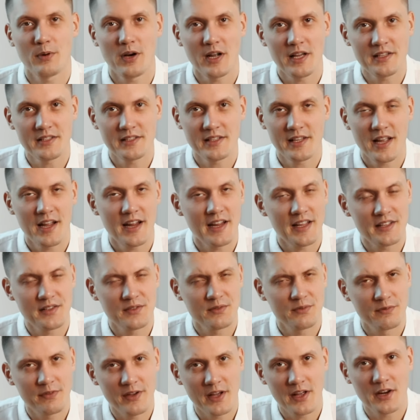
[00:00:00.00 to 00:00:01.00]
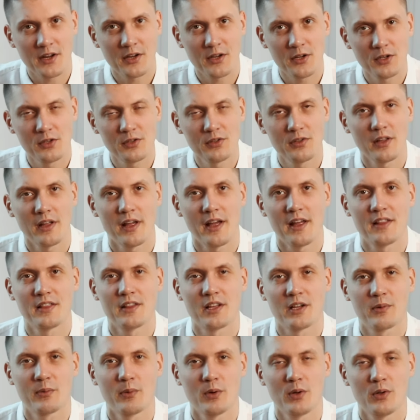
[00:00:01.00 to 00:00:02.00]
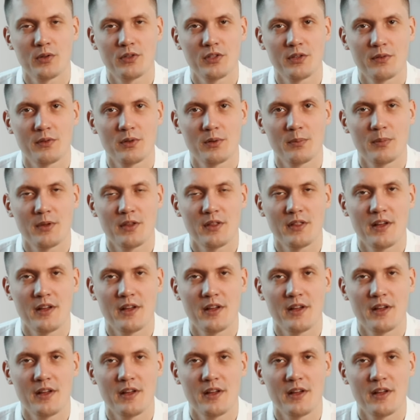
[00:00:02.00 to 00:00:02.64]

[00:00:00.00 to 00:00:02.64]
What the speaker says: price there is very good, and the quality will be